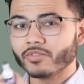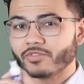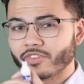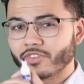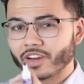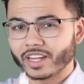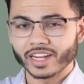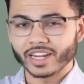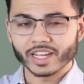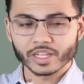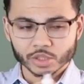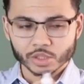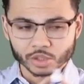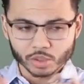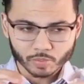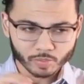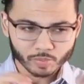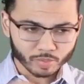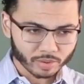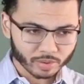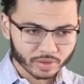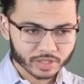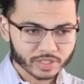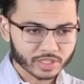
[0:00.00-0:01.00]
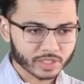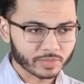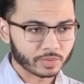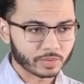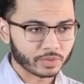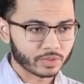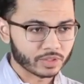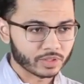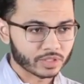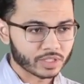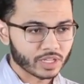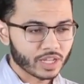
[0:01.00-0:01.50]
financial
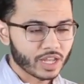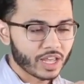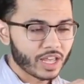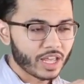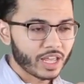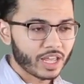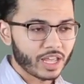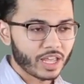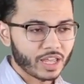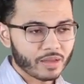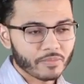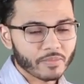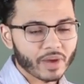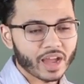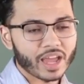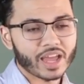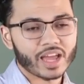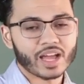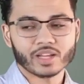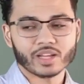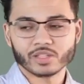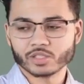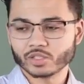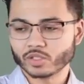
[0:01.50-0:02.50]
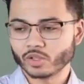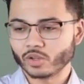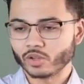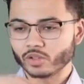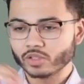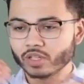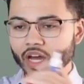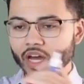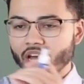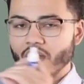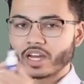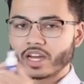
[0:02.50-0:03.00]
principles in my
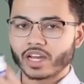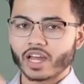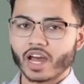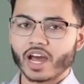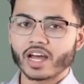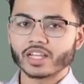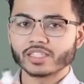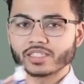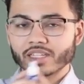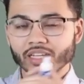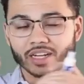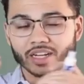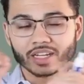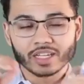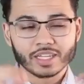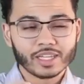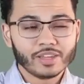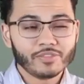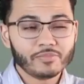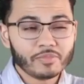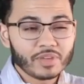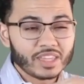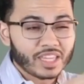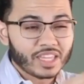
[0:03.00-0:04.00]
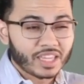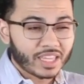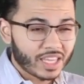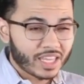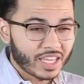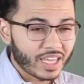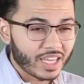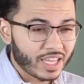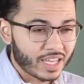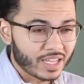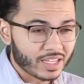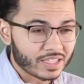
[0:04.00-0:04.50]
household. God's going to give me the
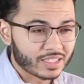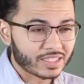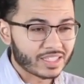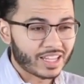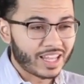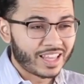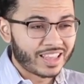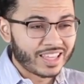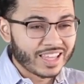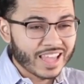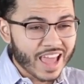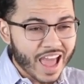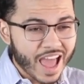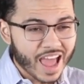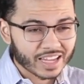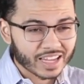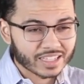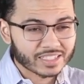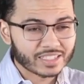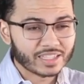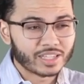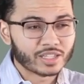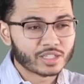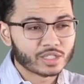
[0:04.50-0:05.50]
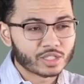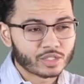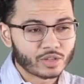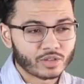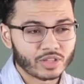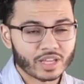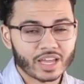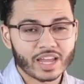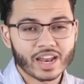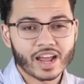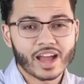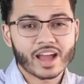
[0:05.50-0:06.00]
keys and the access so
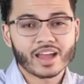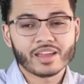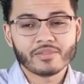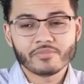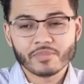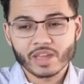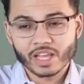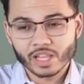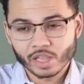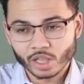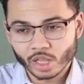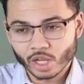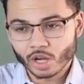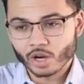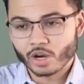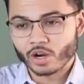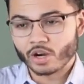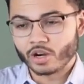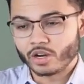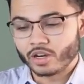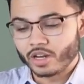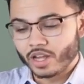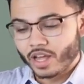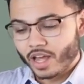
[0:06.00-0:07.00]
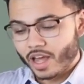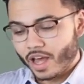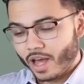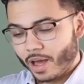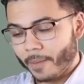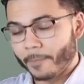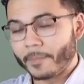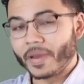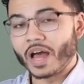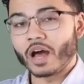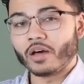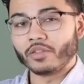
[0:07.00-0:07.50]
that I may learn
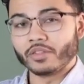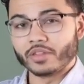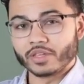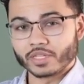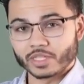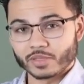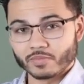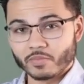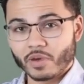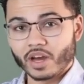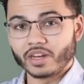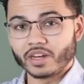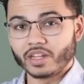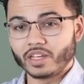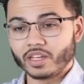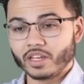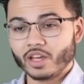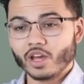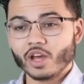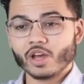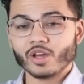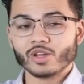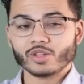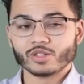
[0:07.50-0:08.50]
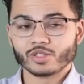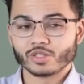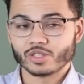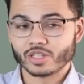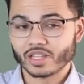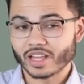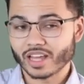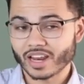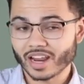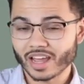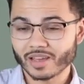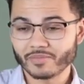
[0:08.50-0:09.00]
about this money, so
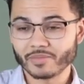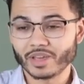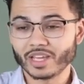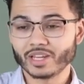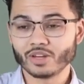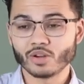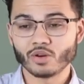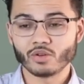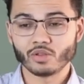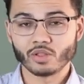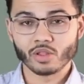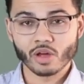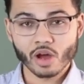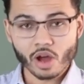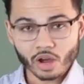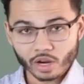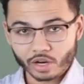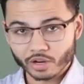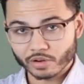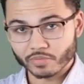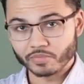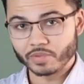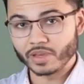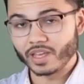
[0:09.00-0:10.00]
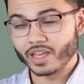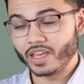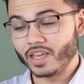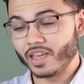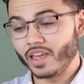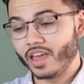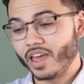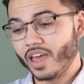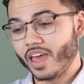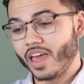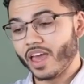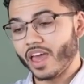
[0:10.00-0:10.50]
that I may no longer be
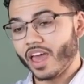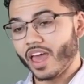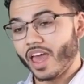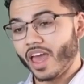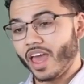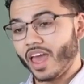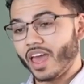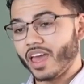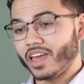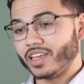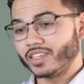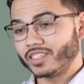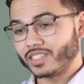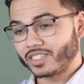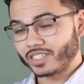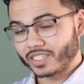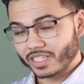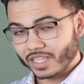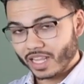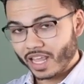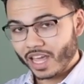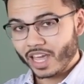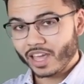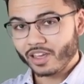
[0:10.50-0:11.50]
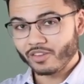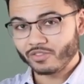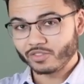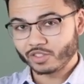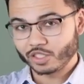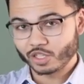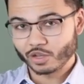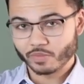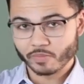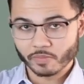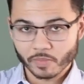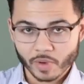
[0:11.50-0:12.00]
a slave
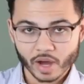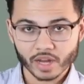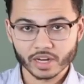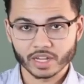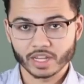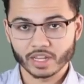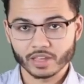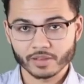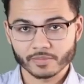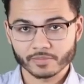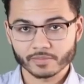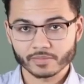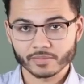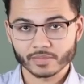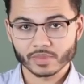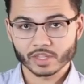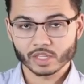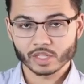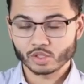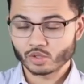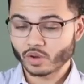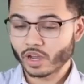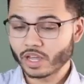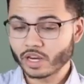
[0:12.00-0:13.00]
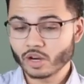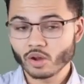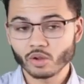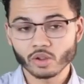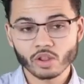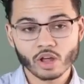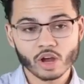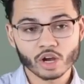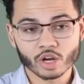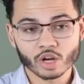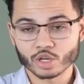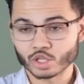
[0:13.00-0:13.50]
to money, so I no
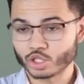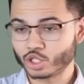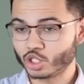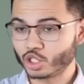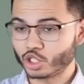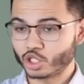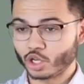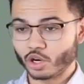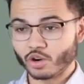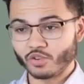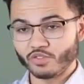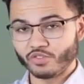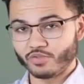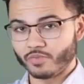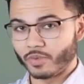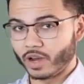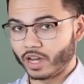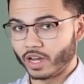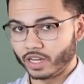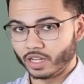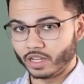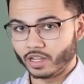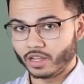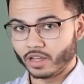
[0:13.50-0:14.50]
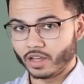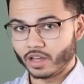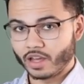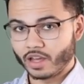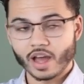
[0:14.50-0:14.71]
longer serve money.